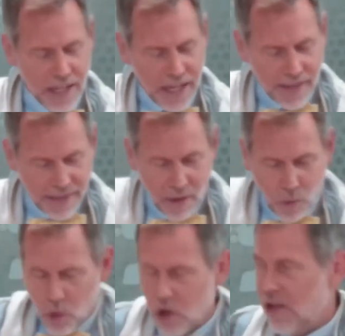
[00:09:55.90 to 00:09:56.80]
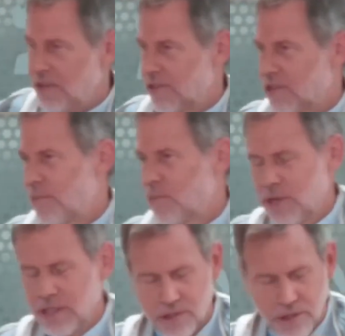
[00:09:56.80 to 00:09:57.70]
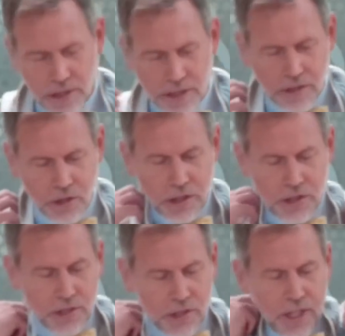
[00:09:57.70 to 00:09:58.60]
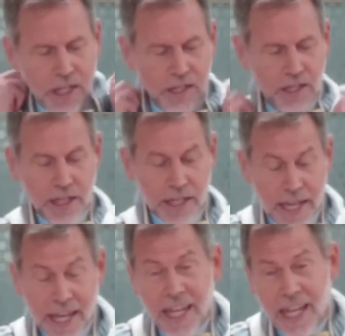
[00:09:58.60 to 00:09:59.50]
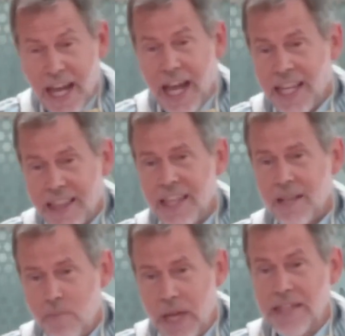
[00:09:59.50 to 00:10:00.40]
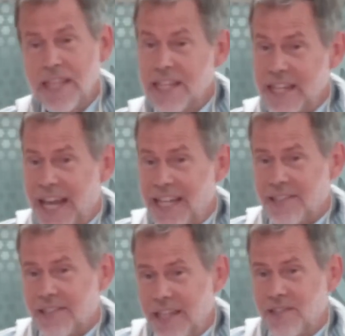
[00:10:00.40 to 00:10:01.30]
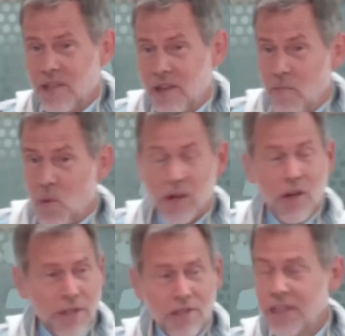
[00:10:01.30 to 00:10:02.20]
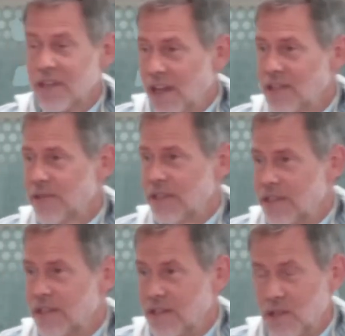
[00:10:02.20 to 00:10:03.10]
at that wall that separates church and state. And I think, and United States a more Christian country in